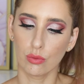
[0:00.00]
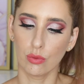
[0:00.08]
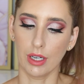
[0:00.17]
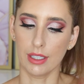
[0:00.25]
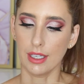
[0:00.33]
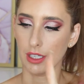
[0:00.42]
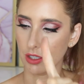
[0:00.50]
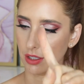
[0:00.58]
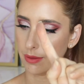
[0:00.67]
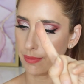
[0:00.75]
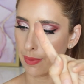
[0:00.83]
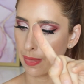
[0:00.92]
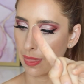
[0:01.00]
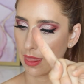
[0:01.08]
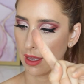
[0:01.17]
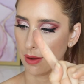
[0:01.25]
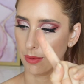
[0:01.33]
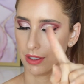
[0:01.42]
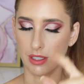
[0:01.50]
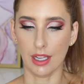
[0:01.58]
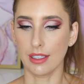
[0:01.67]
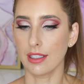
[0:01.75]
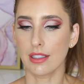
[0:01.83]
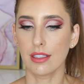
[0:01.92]
when I touch them, which
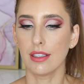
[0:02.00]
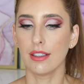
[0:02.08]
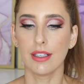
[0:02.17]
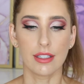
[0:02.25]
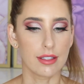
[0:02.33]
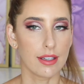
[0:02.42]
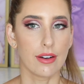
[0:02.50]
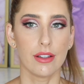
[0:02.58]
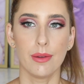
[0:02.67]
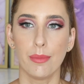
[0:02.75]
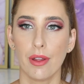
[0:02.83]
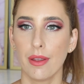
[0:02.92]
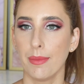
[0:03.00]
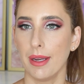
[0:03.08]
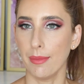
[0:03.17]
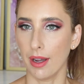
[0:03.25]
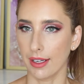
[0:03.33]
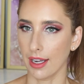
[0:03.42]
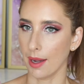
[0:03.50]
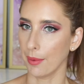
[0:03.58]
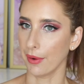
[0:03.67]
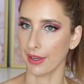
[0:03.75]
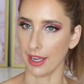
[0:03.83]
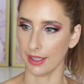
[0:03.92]
that doesn't necessarily bother me. My
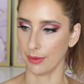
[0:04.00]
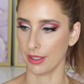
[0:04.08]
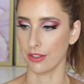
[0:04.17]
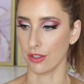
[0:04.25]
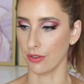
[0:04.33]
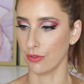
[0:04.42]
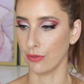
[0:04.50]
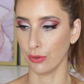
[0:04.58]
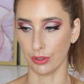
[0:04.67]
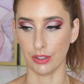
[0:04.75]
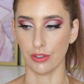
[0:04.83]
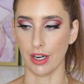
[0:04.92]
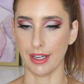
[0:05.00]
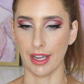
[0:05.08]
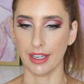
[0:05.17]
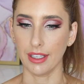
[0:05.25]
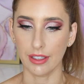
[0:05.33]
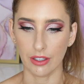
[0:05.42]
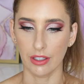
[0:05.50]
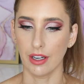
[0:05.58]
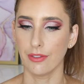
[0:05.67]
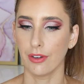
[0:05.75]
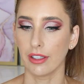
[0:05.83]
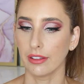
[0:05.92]
Garbo and Kelly ones don't fully dry down either, and I
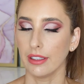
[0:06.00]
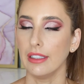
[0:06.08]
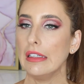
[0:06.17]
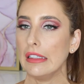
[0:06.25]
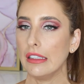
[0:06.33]
frankly